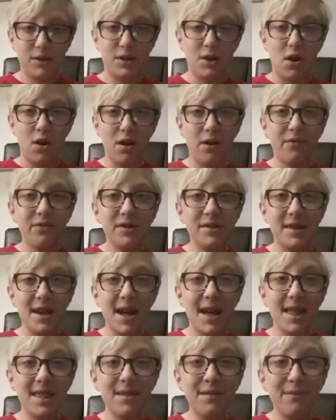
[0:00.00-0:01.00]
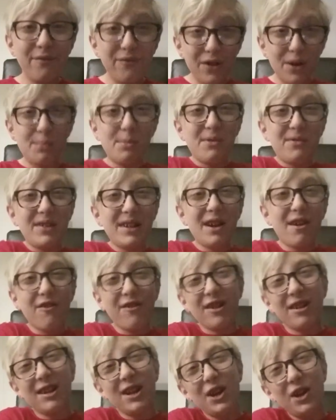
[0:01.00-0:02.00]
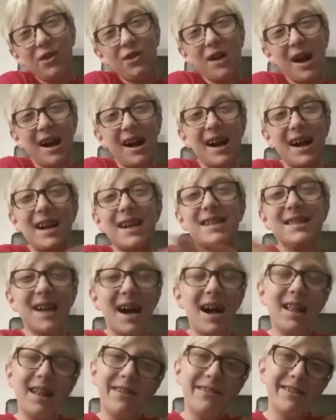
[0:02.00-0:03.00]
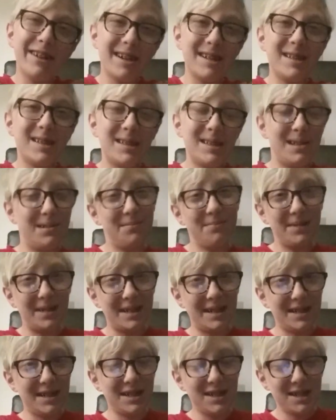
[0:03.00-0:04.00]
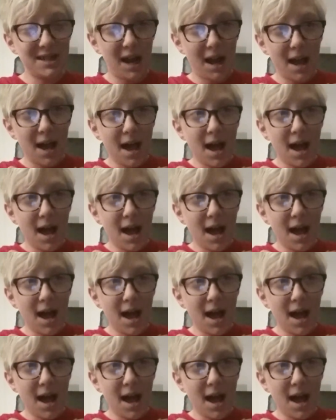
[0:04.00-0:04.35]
start off a day and then film a video for you guys. I love you guys so much.